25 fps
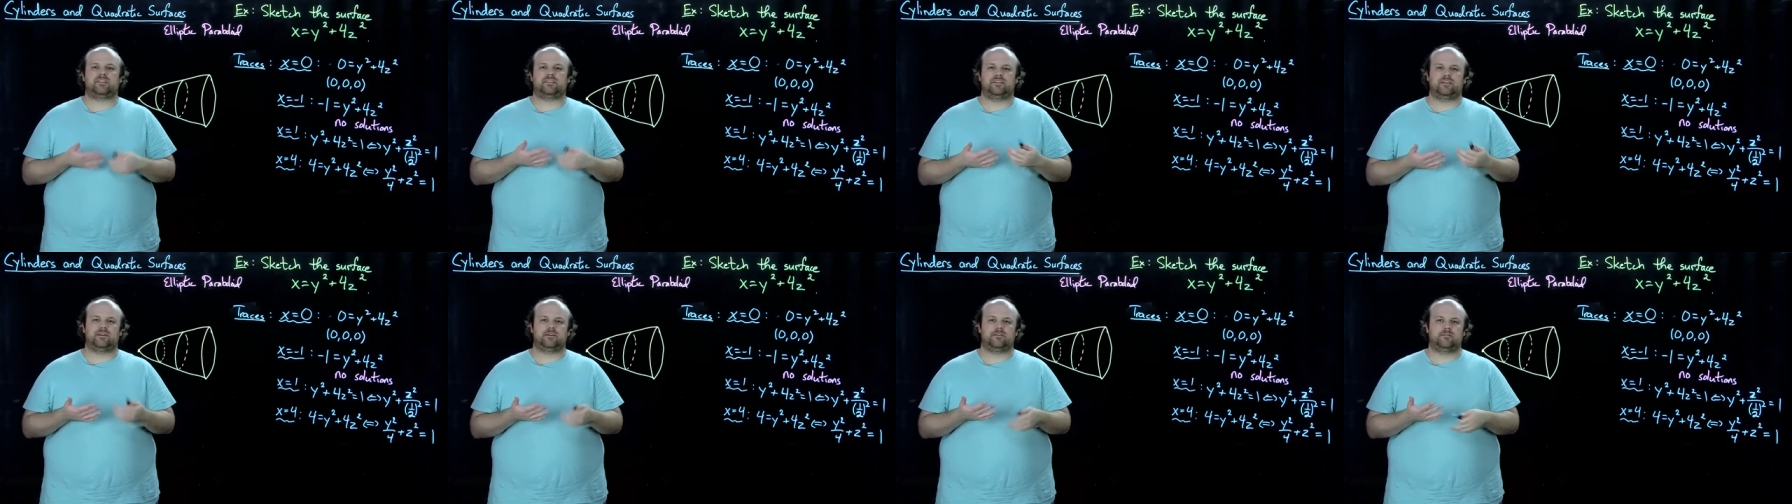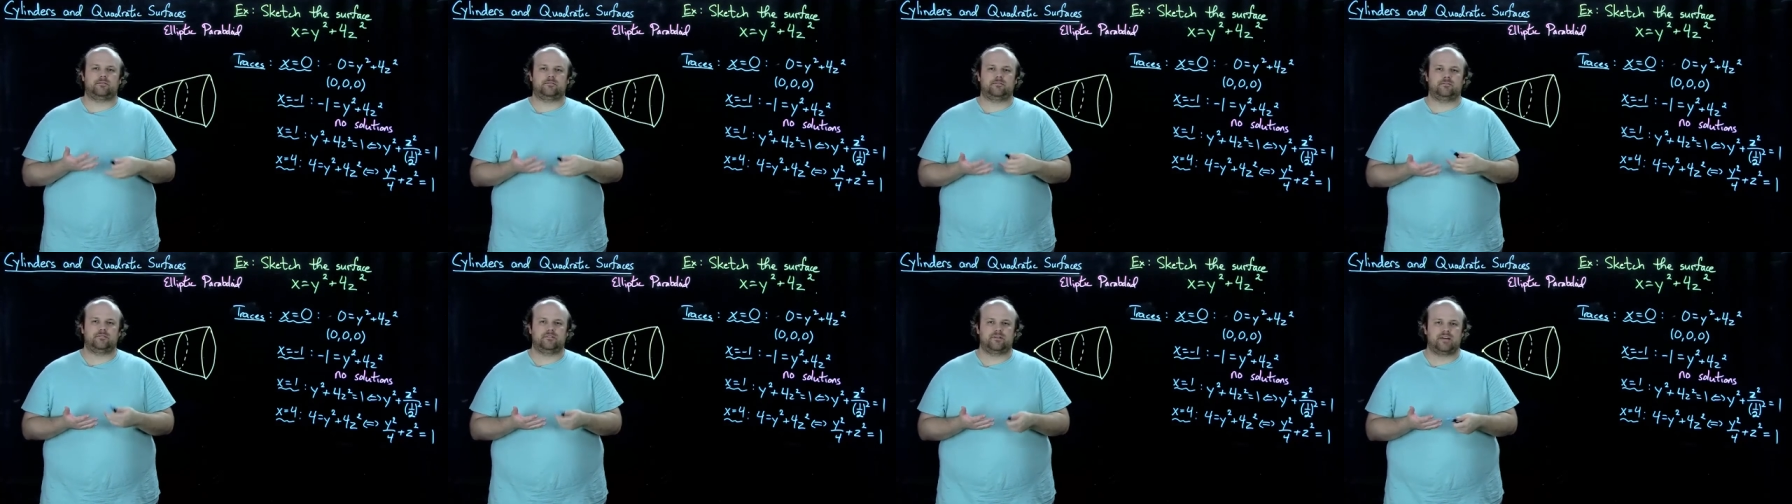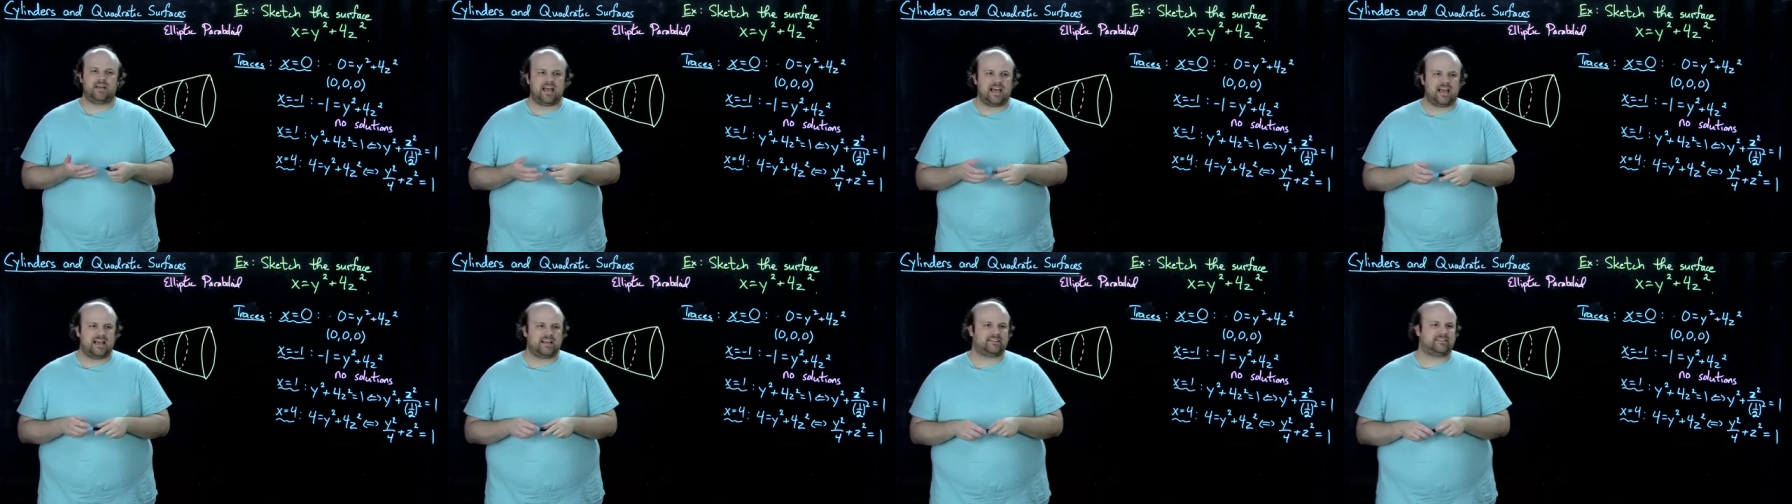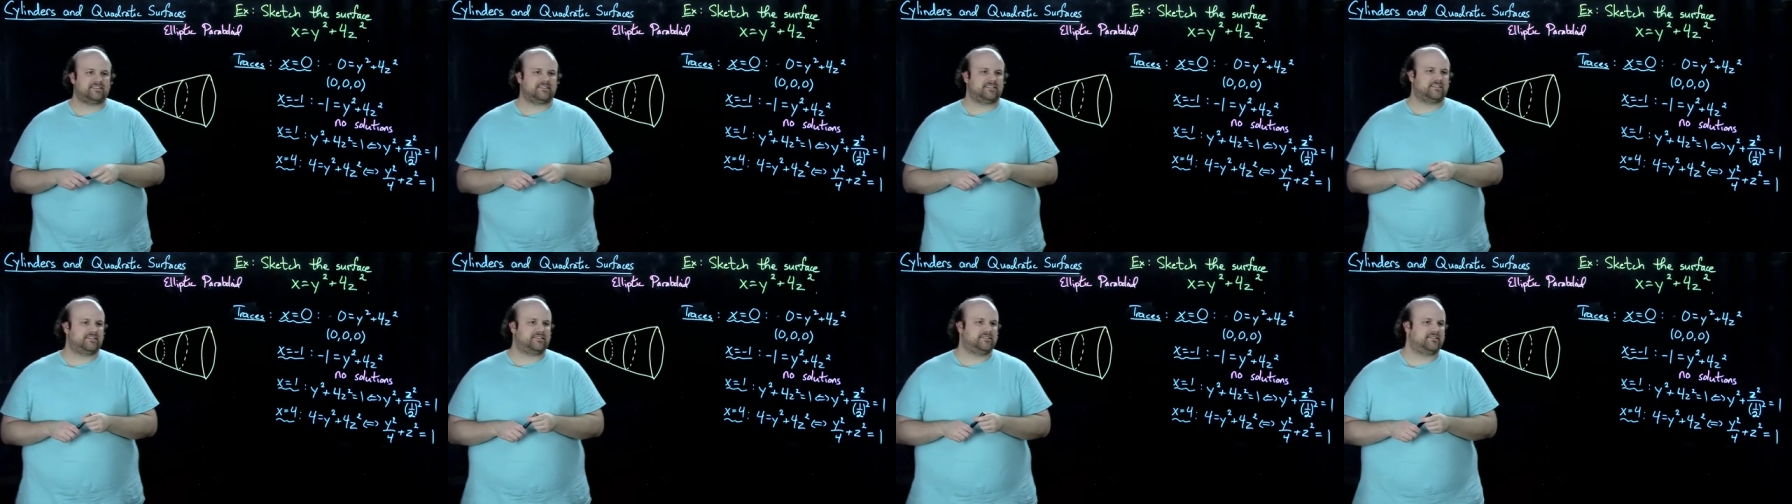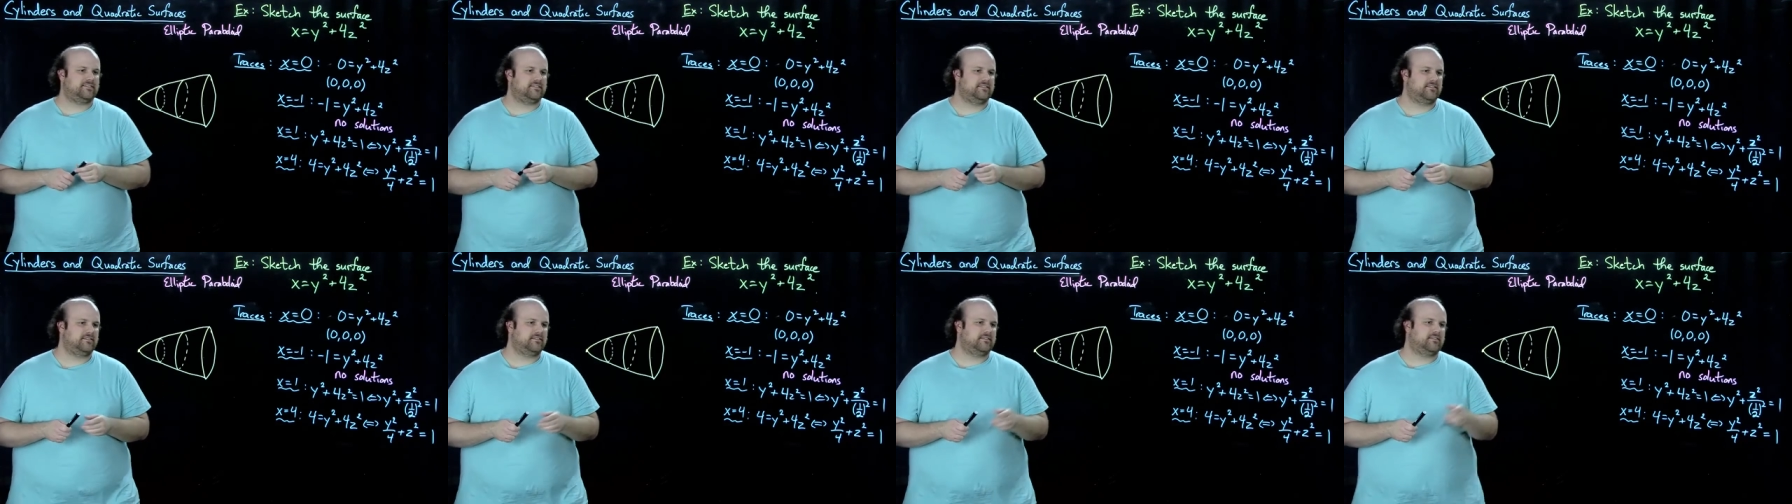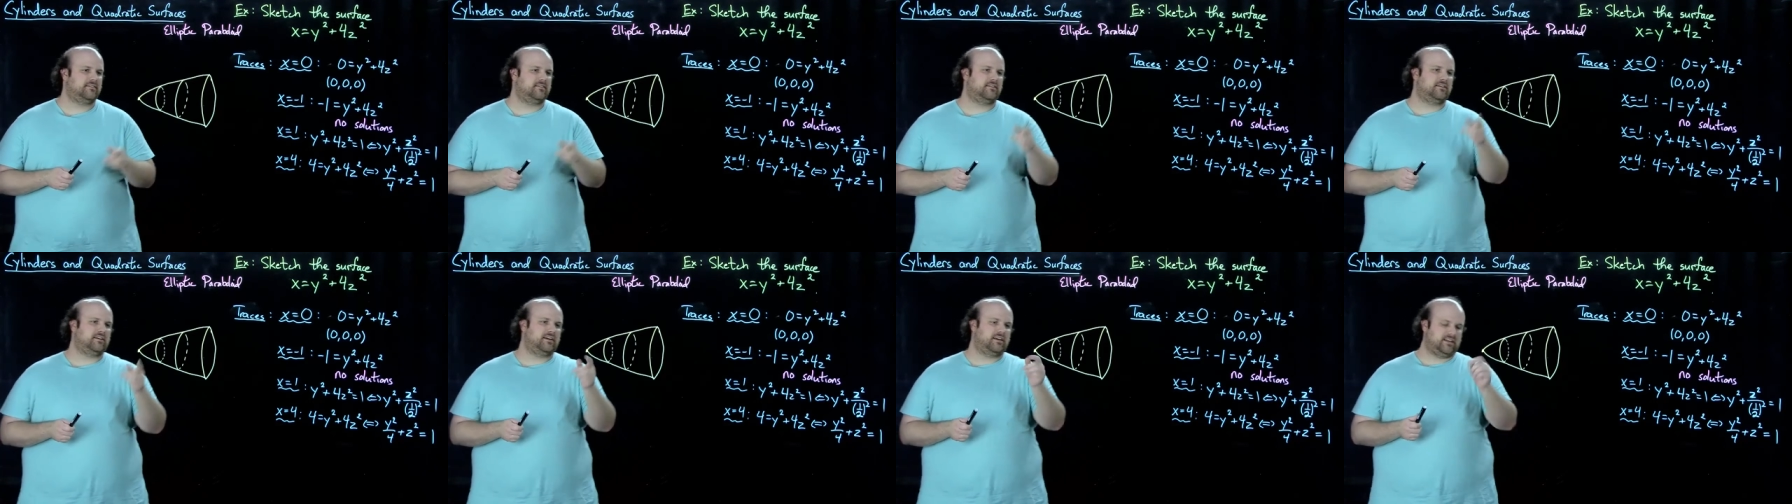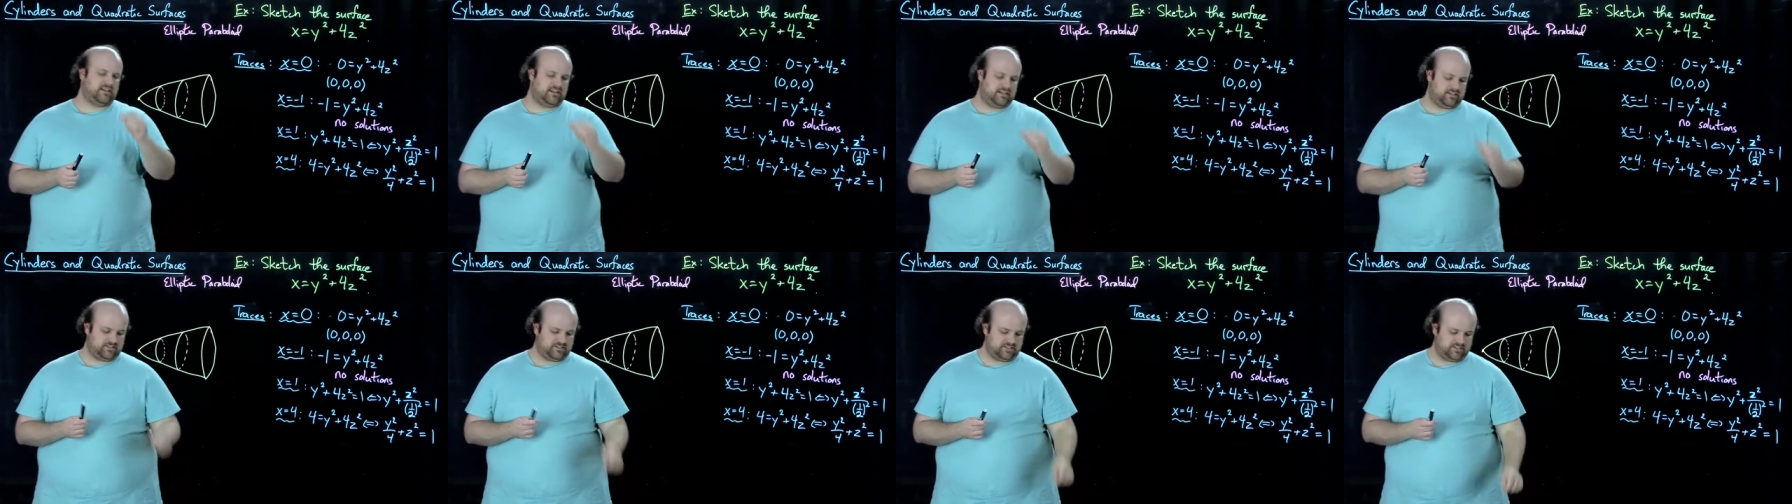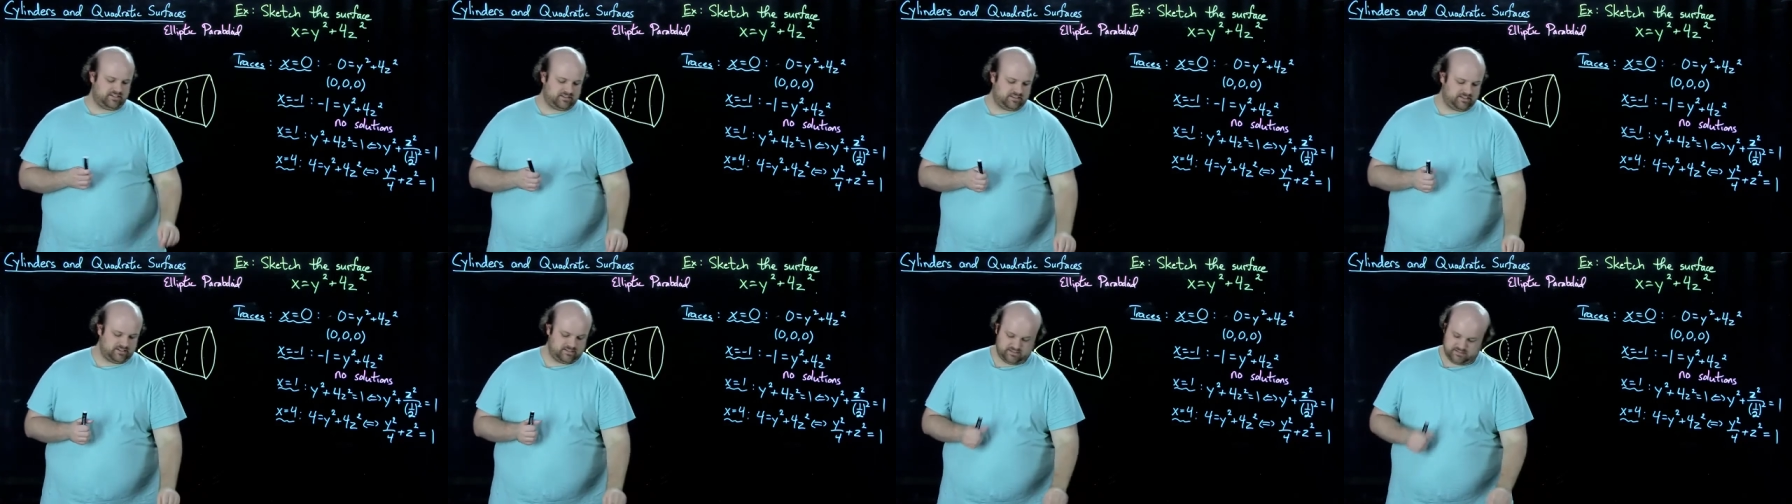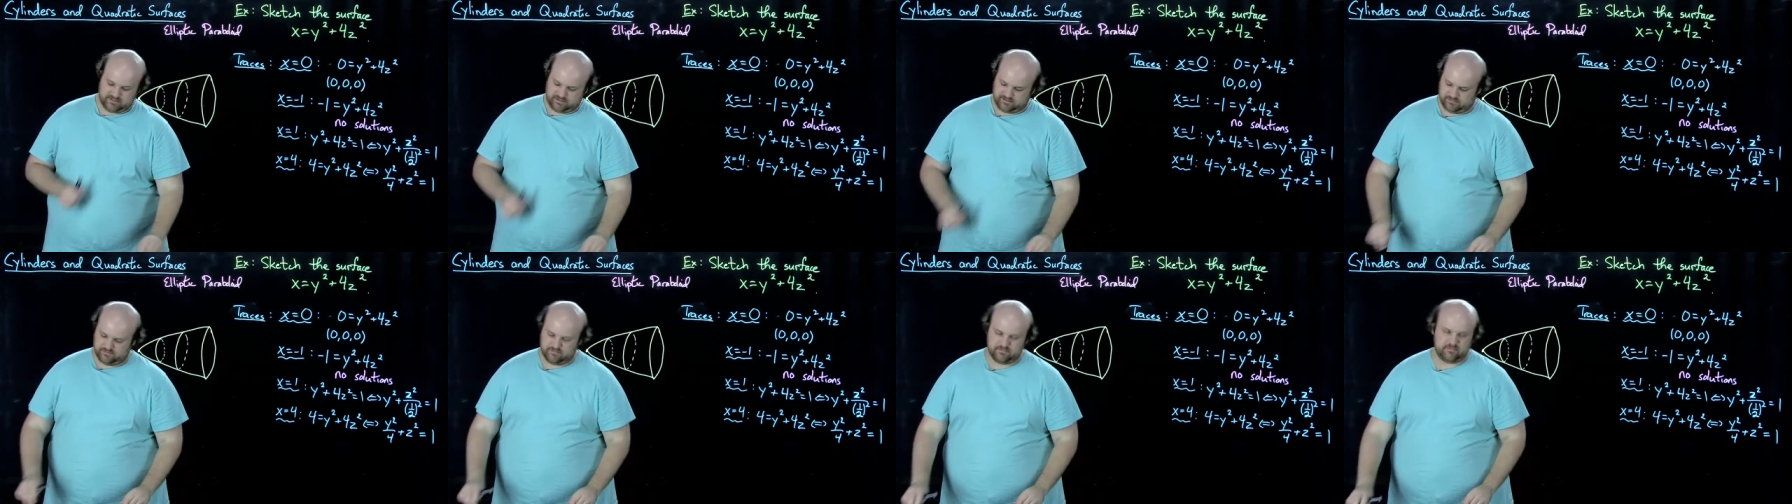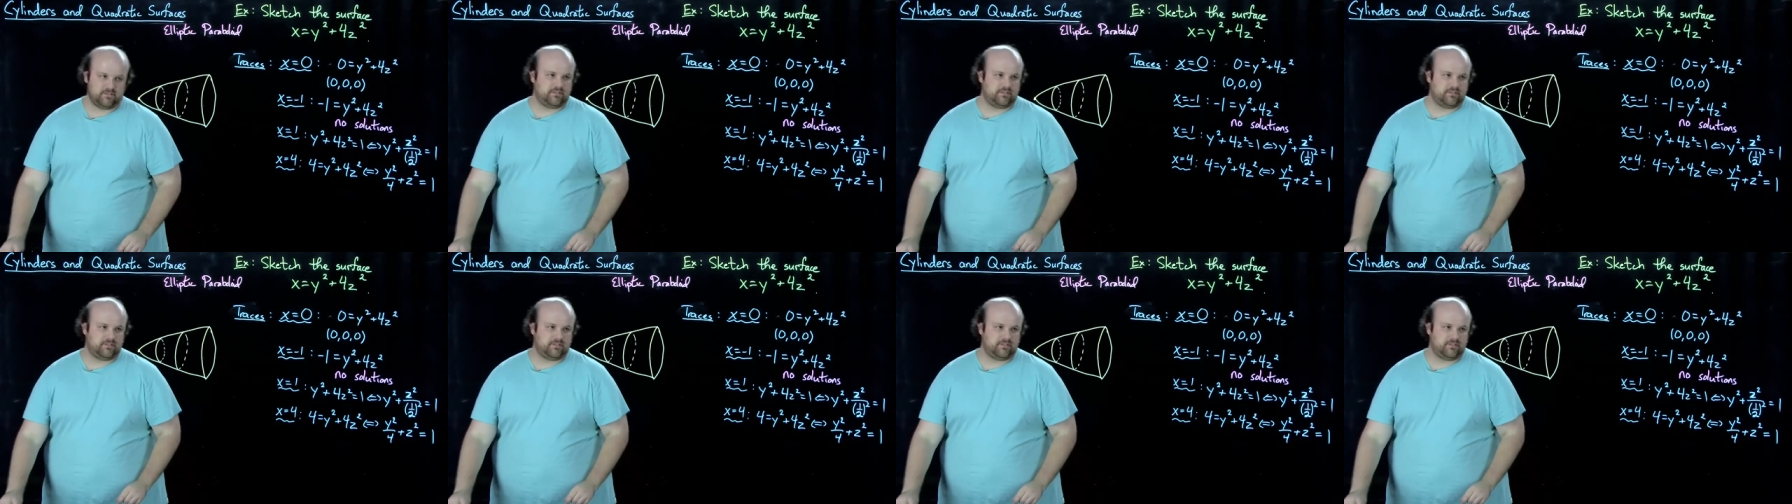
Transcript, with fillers: no axis. And actually this